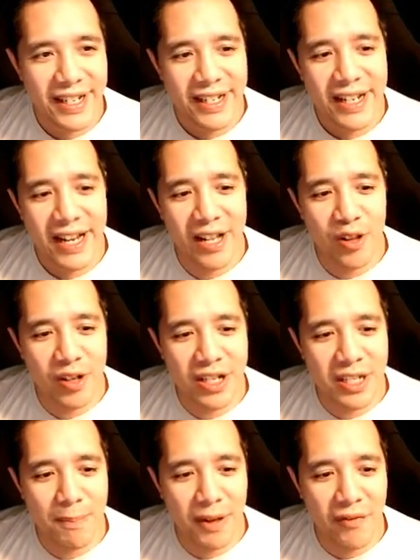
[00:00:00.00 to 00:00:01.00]
How long has
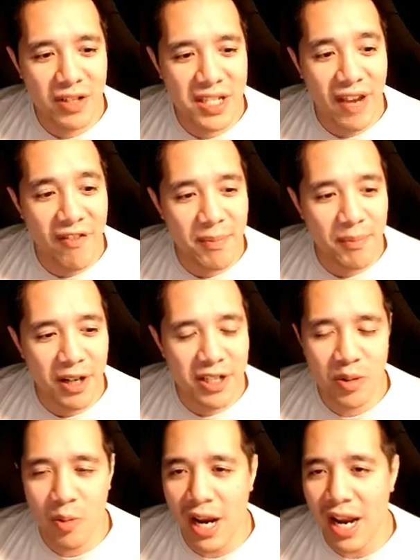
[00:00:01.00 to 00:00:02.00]
it been? 7 months.
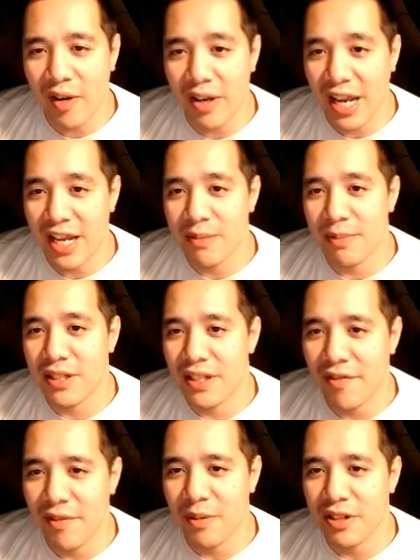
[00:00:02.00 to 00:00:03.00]
Wow, it has been
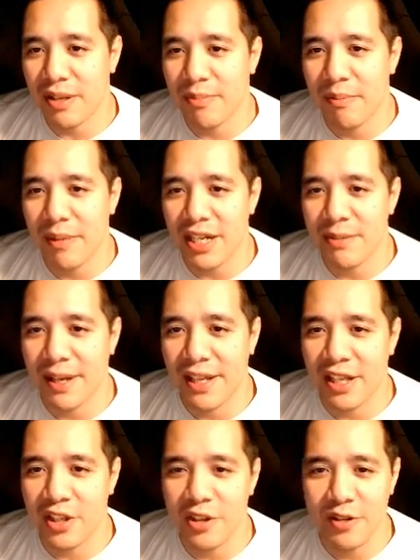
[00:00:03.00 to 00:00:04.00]
7 months. I'm amazed by that too.